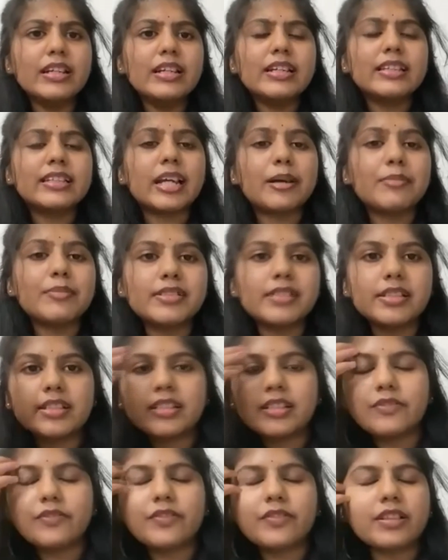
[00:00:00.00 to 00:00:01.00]

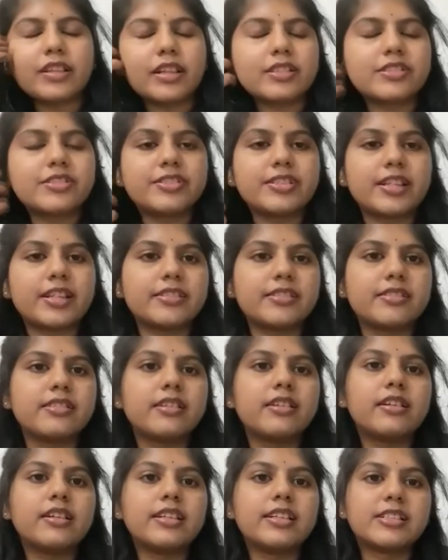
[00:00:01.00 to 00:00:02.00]
Capacitive touch
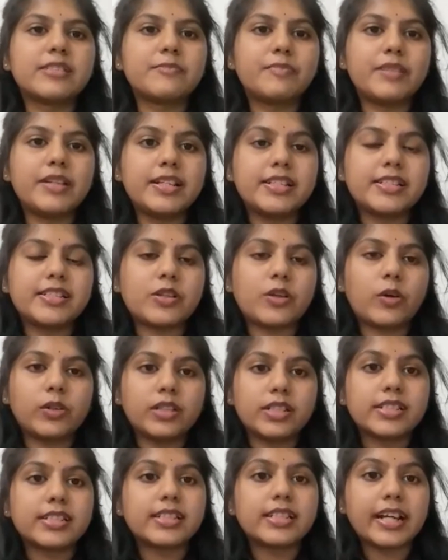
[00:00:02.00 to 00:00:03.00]
sensor is placed on
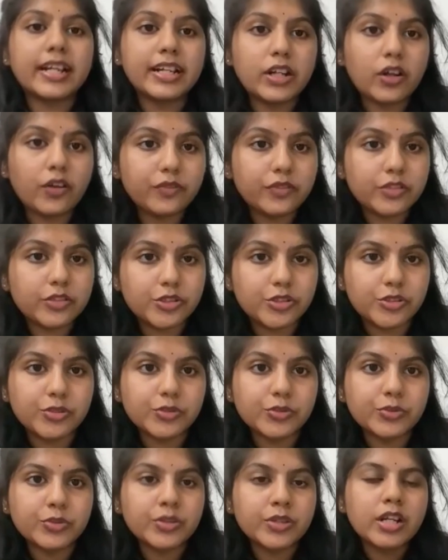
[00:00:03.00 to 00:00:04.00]
the side of the
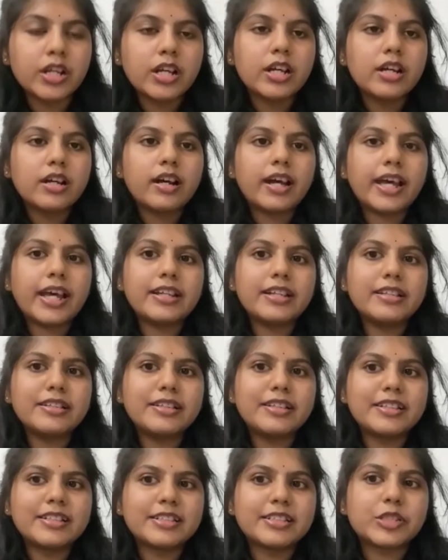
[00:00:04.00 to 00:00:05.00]
shoe, and
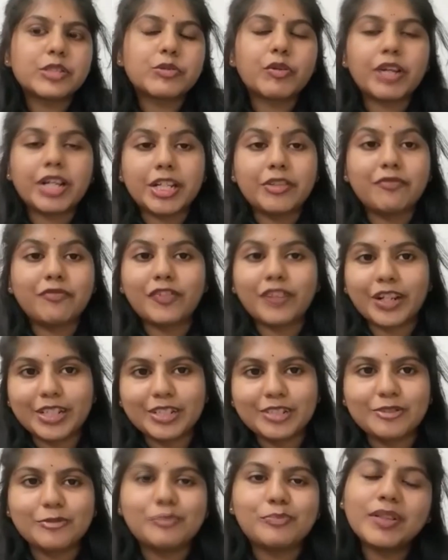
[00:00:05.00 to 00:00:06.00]
it is quite
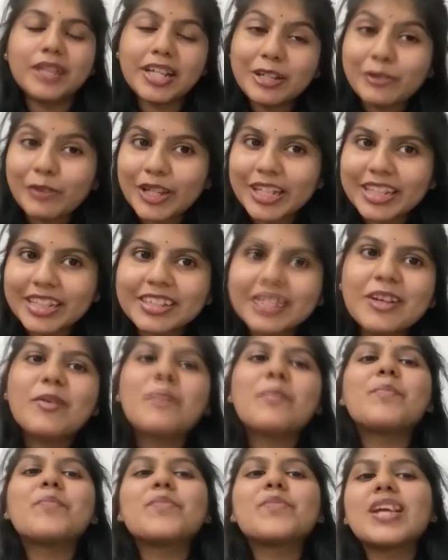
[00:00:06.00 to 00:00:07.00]
fun to play with.
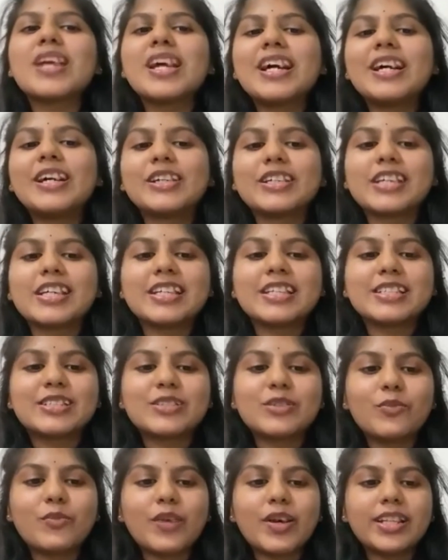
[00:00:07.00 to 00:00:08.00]
Okay,
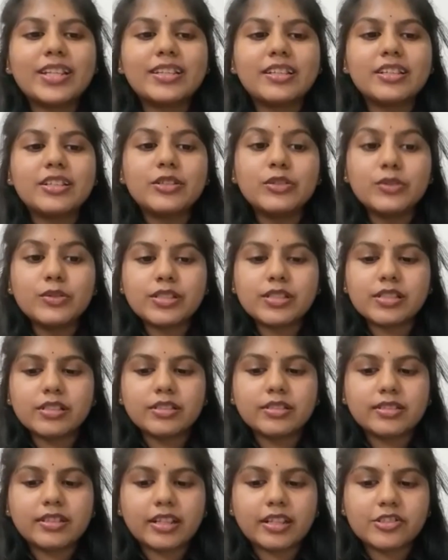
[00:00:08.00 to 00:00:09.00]
so when the user
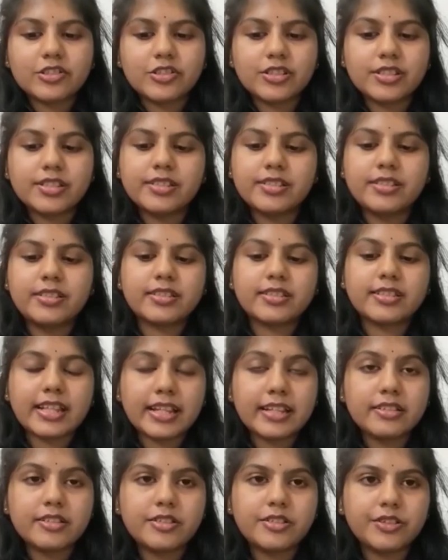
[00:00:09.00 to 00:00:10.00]
touches the
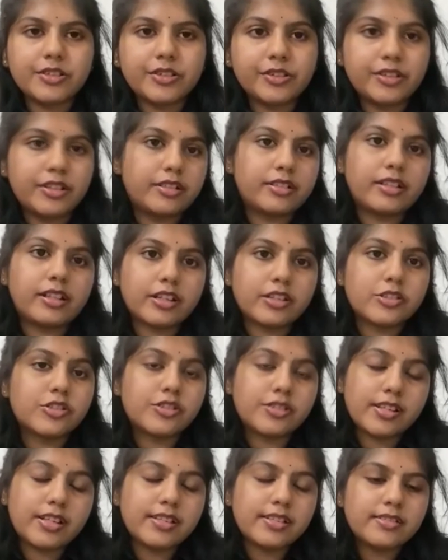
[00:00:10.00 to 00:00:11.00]
sensor, the touch
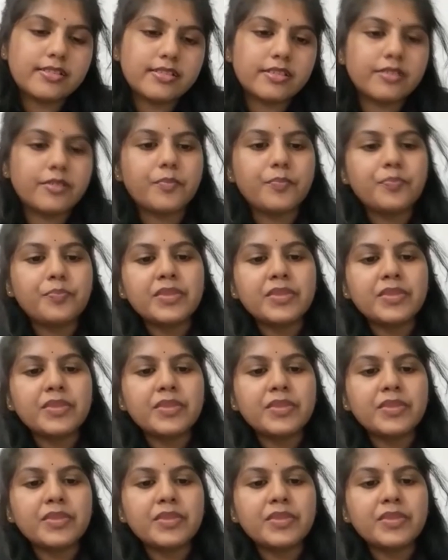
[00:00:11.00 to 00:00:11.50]
sensor,